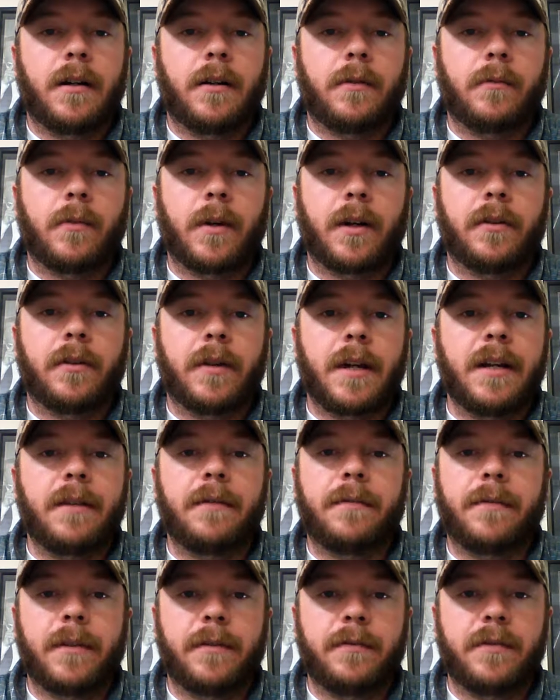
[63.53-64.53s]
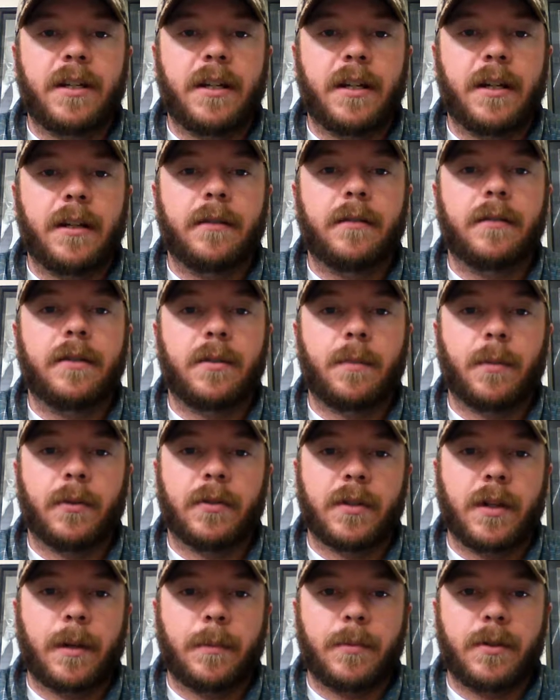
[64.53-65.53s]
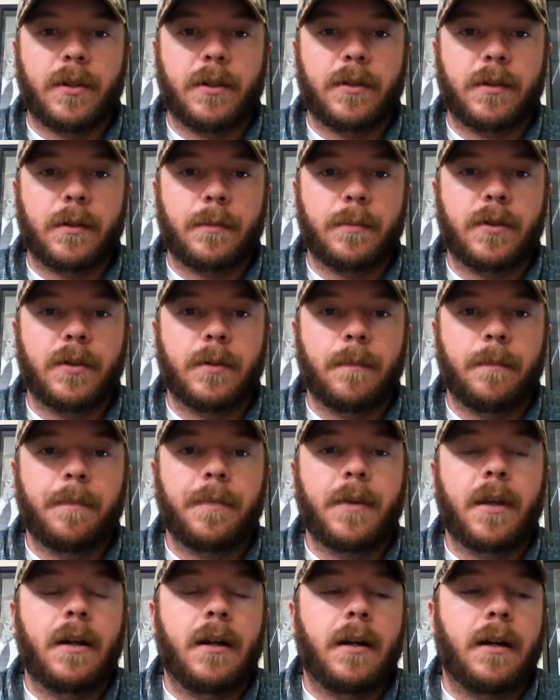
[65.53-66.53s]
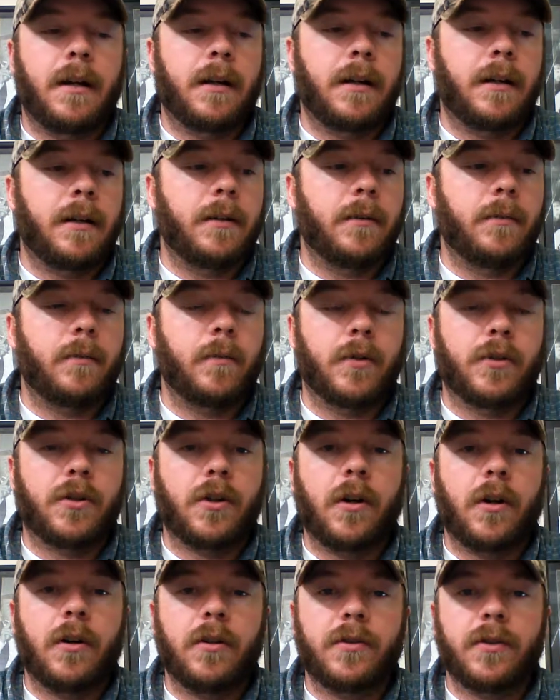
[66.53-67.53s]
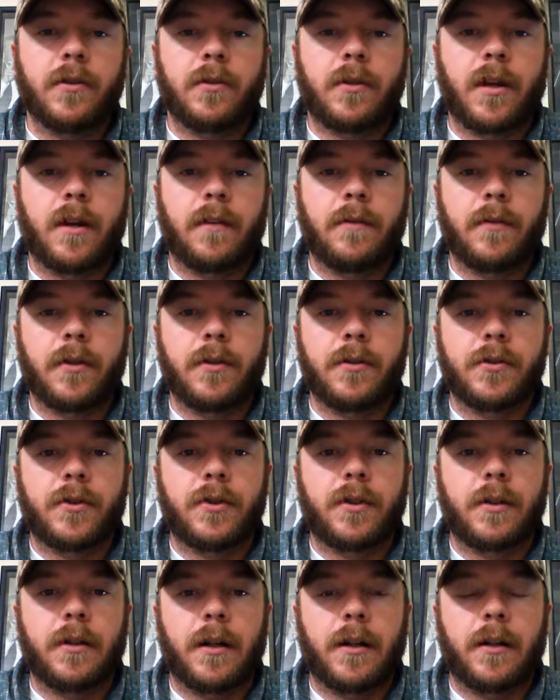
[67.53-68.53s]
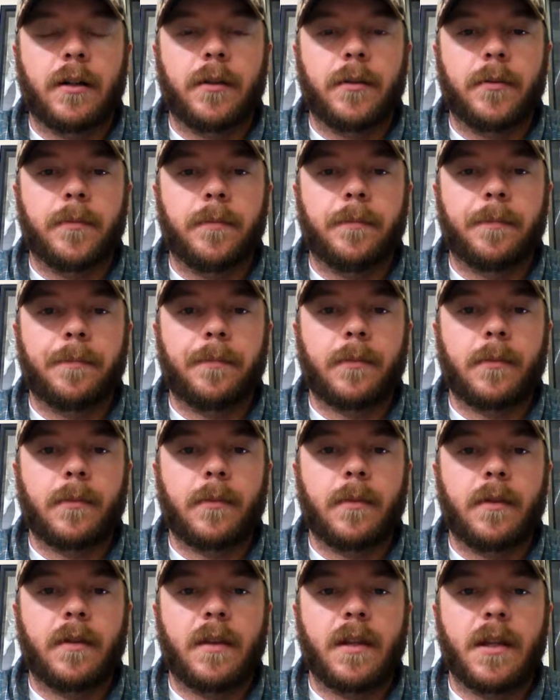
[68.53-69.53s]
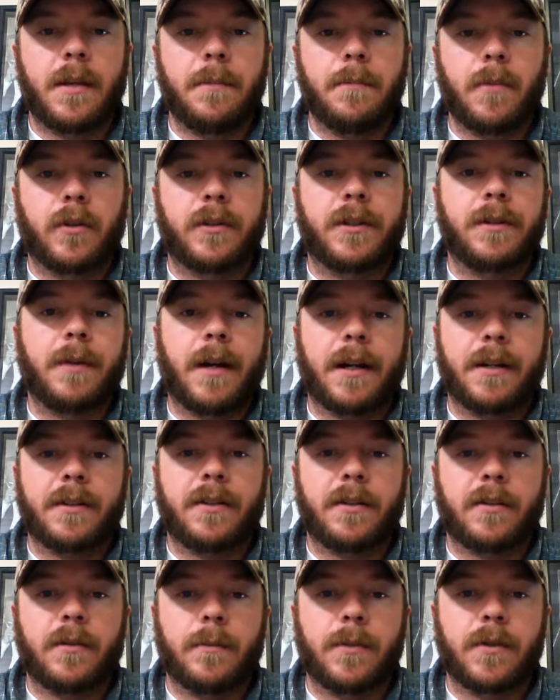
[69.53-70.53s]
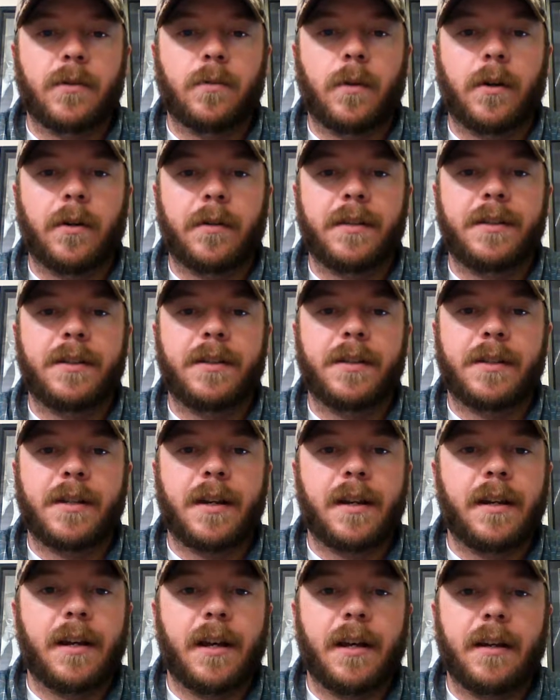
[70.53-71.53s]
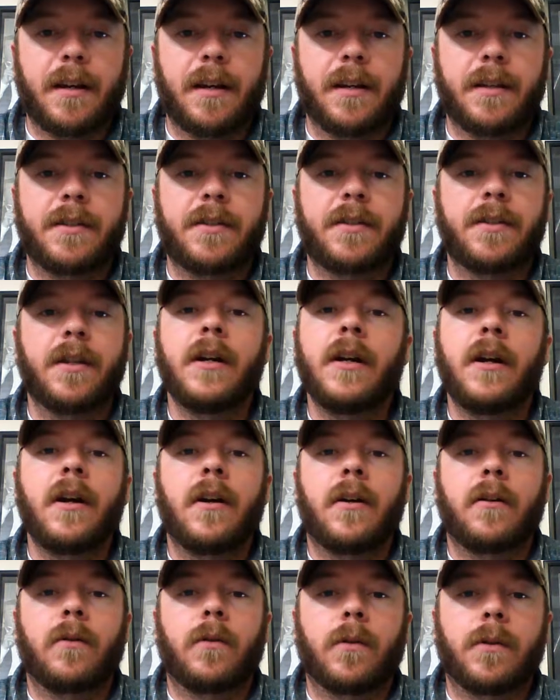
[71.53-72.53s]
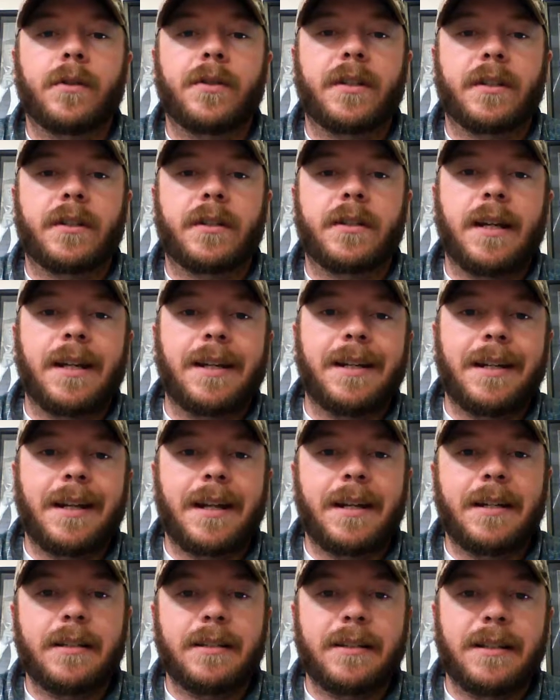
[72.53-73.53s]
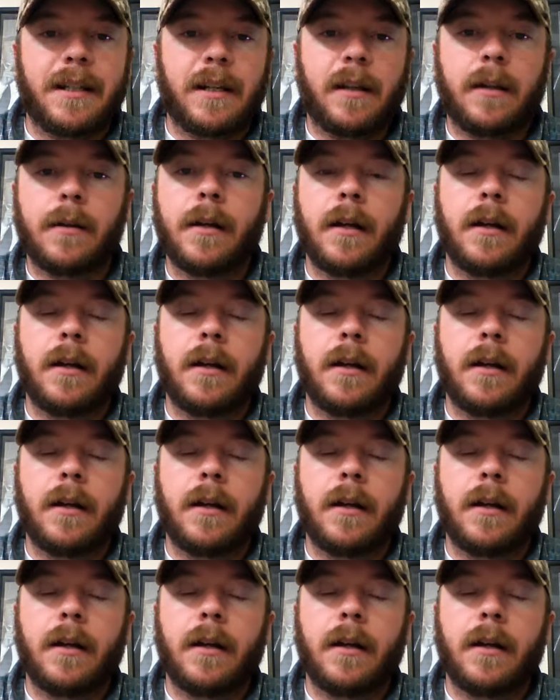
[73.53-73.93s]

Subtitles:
regular 815 spill stop systems, which also covers the multi-rack system as well, the 688S or 688D.